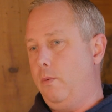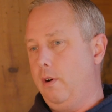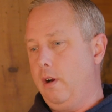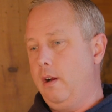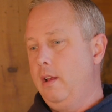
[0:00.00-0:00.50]

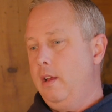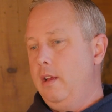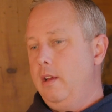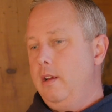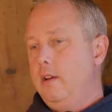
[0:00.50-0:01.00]
were
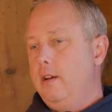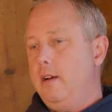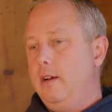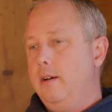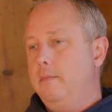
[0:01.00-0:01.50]

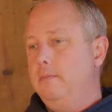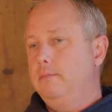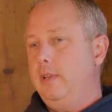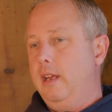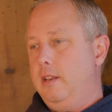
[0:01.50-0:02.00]

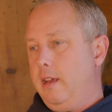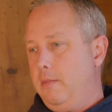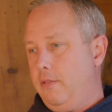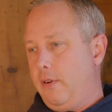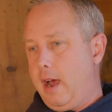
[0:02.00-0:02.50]

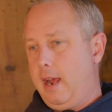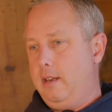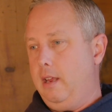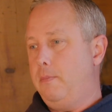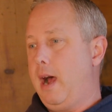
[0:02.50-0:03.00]
indemnified,
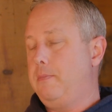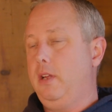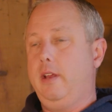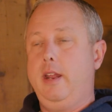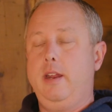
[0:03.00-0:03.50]

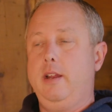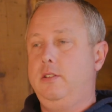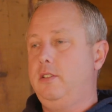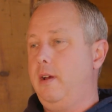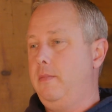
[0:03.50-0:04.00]
depopulated, and
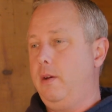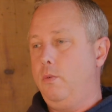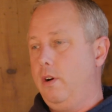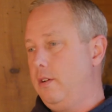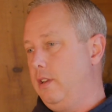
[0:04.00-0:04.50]
some that
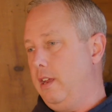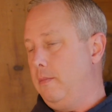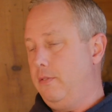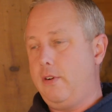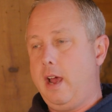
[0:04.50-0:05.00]
weren't
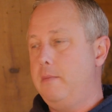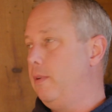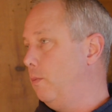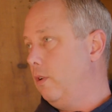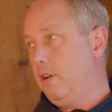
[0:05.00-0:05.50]
indemnified
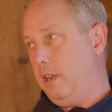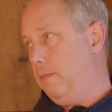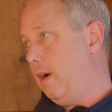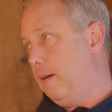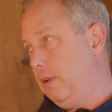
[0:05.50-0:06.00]
but were
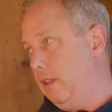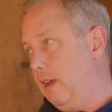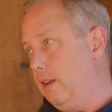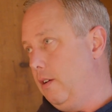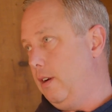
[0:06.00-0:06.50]

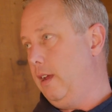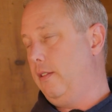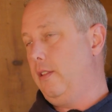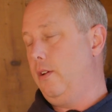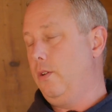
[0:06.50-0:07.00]
depopulated are
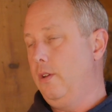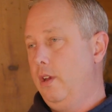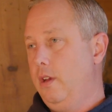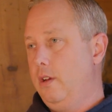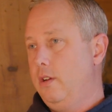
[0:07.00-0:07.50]
in the
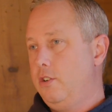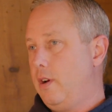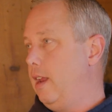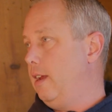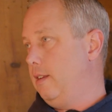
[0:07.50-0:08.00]

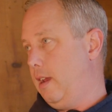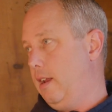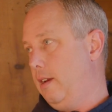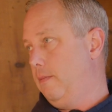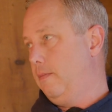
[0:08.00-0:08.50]
training data.